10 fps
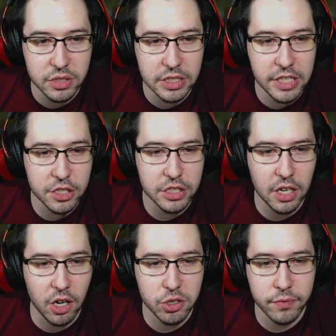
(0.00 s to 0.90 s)
In addition to
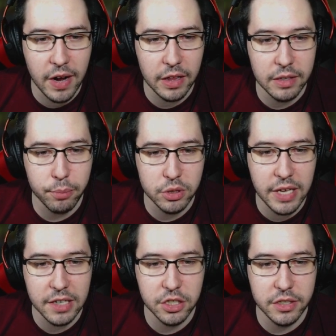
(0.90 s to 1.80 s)
ultraviolet
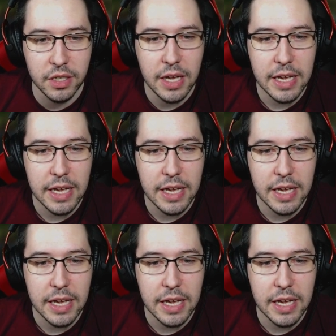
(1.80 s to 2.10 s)
protection,